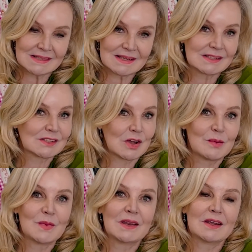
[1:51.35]
There's so
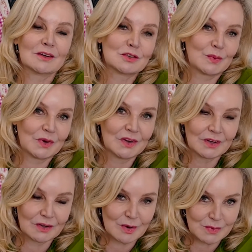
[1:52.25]
many
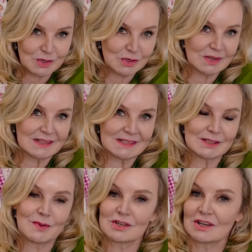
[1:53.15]
entrepreneurial opportunities,
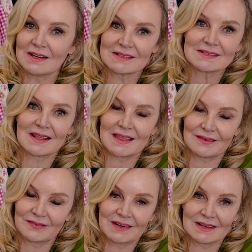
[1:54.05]
especially in South
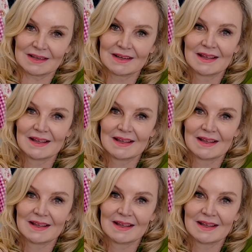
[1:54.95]
Africa.